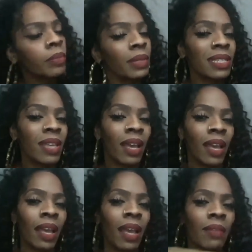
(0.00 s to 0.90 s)
Because
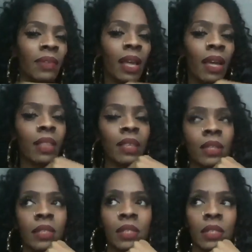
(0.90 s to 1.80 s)
I have a lot of
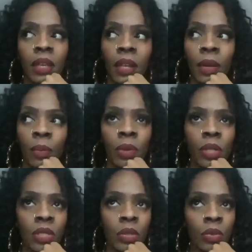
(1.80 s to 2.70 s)
things that I
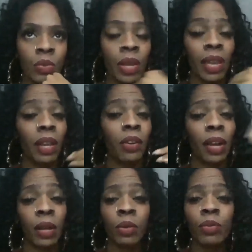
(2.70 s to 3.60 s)
want to air
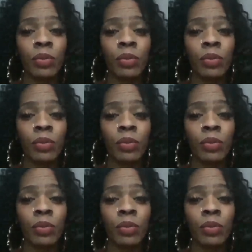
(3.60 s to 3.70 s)
out